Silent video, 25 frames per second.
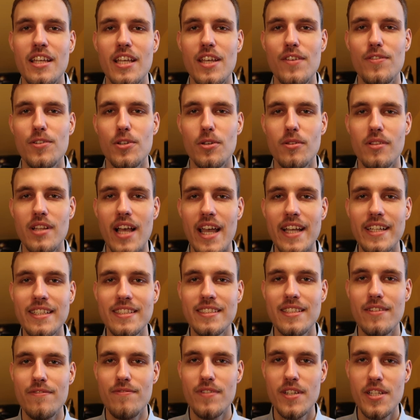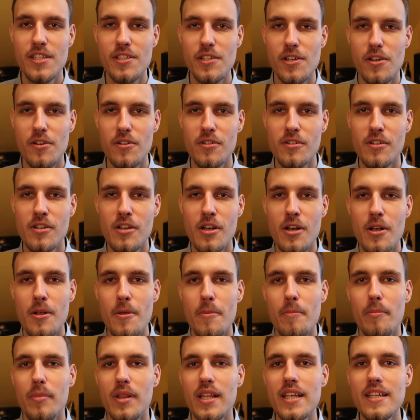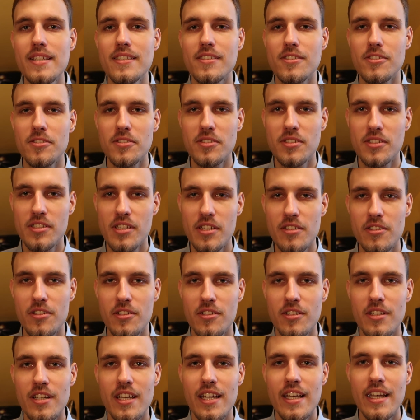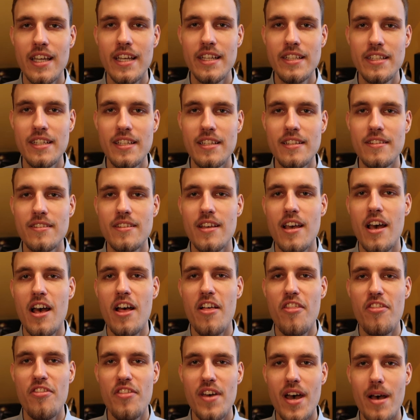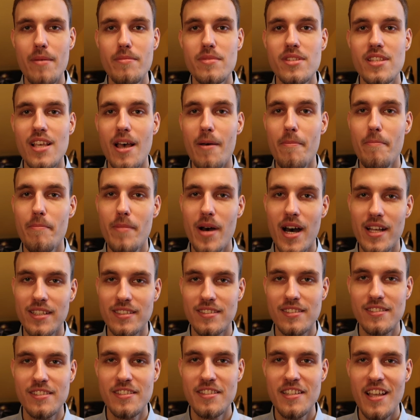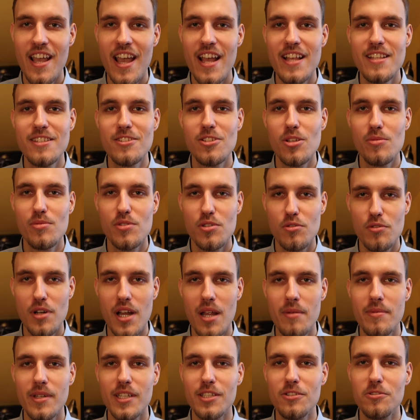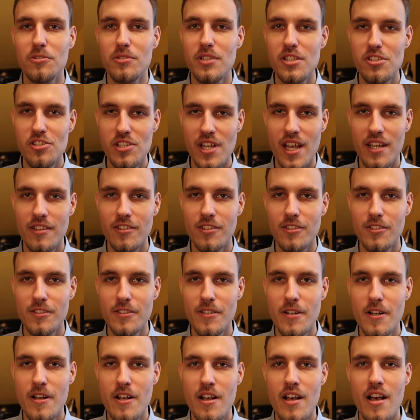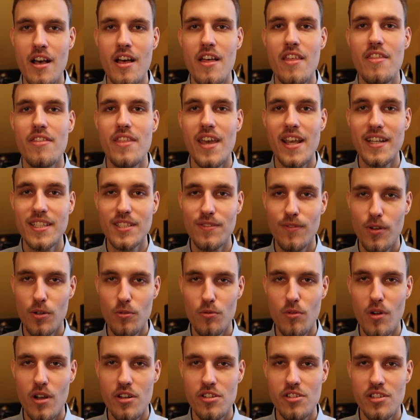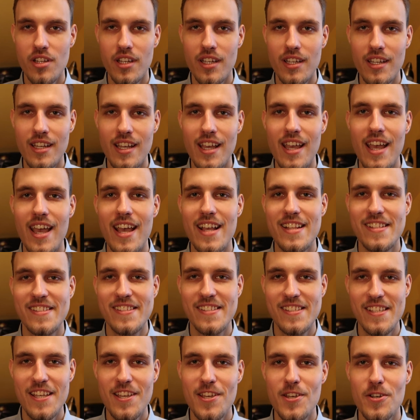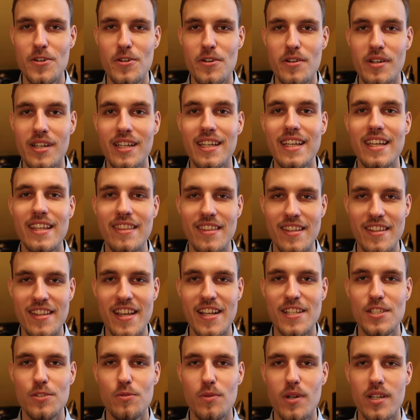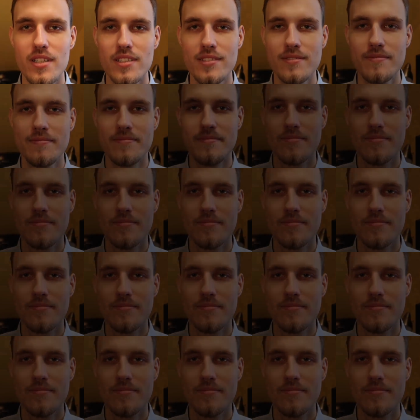If you liked the video, please consider hitting the thumbs up button and subscribing to the channel. Thanks for watching and see you in the next one.